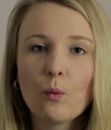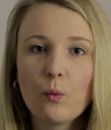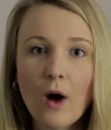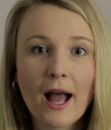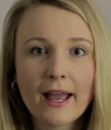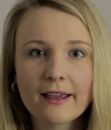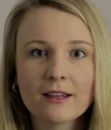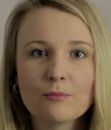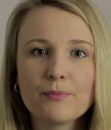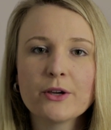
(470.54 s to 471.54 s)
Why?
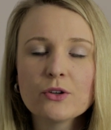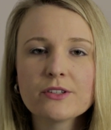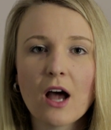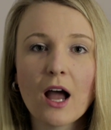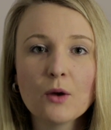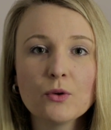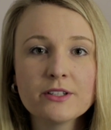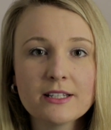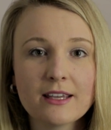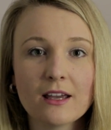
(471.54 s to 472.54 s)
Because I want
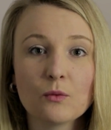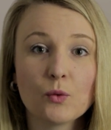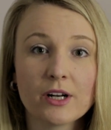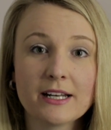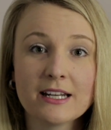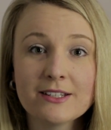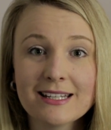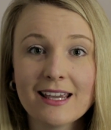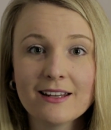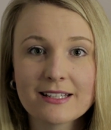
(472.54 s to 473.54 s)
to get what I need to
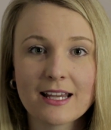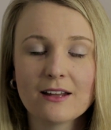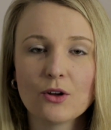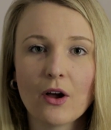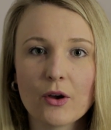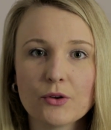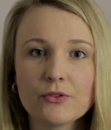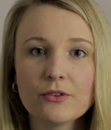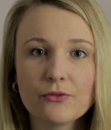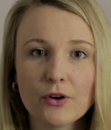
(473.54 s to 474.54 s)
get done over
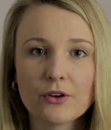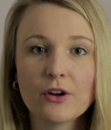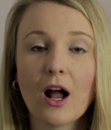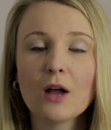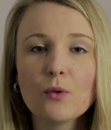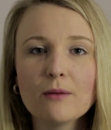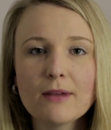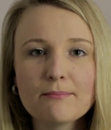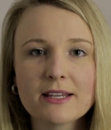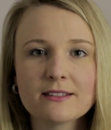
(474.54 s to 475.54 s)
the phone. I want
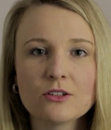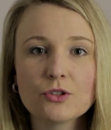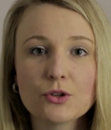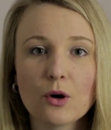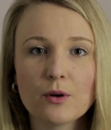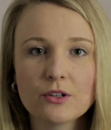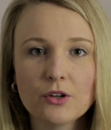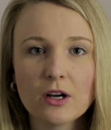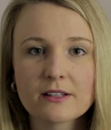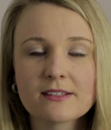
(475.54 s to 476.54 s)
my message to go
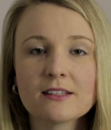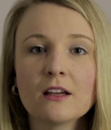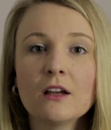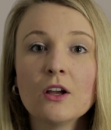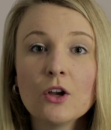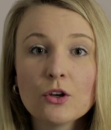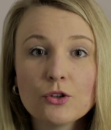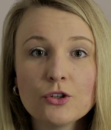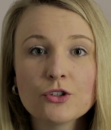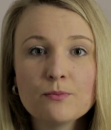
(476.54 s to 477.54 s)
across.
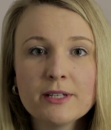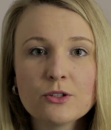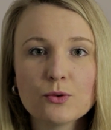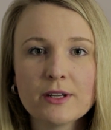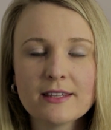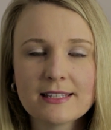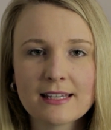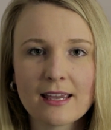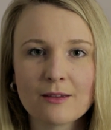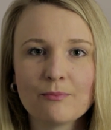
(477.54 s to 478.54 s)
You should be doing the
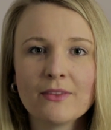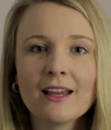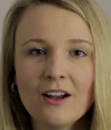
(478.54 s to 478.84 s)
same.